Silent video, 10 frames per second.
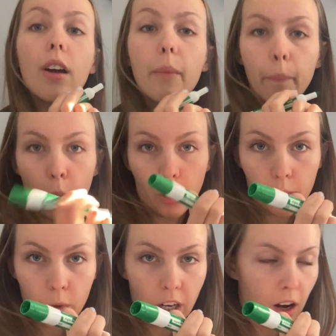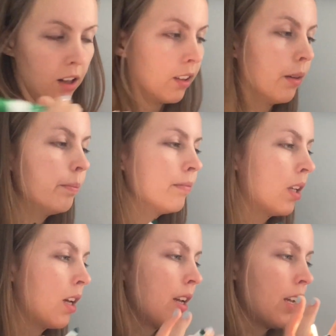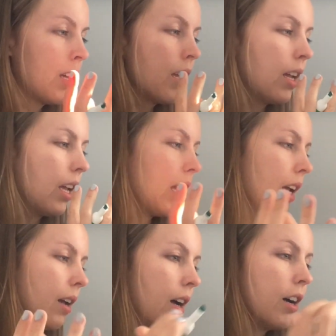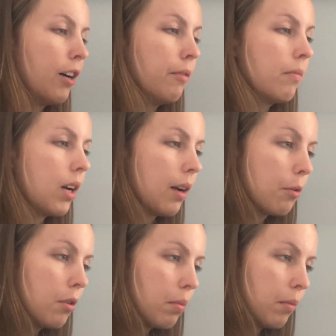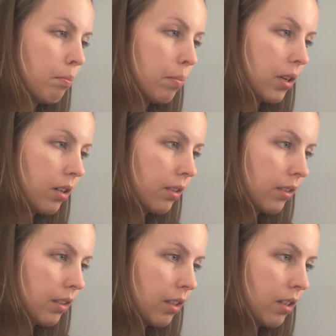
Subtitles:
more than one column. I'm going to put books